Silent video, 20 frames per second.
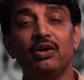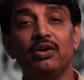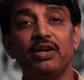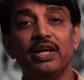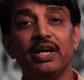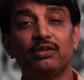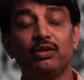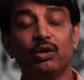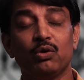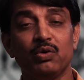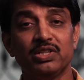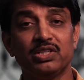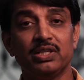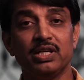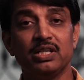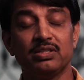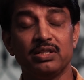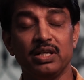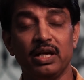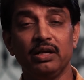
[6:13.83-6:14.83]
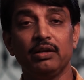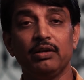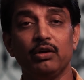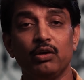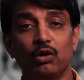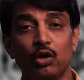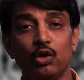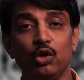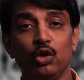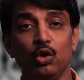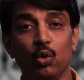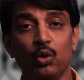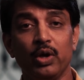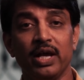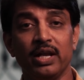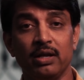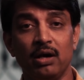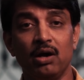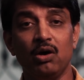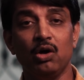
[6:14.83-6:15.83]
tick the questions that you
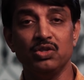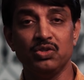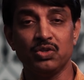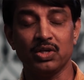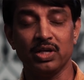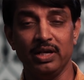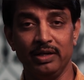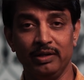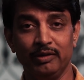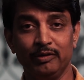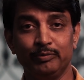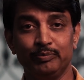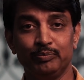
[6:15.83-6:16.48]
can answer.